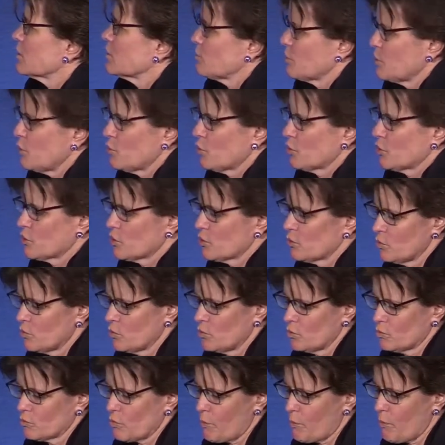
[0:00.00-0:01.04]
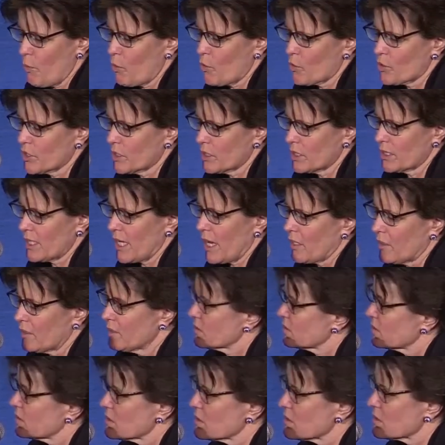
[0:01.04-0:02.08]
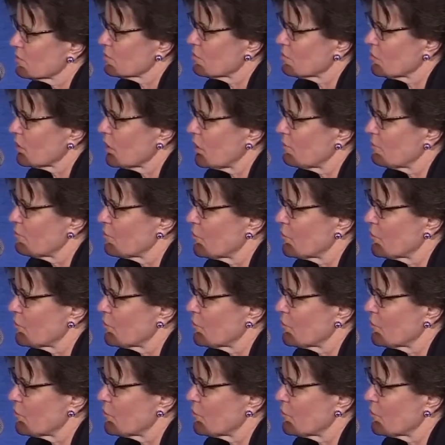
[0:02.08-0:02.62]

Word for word: I think you can do reported analysis of,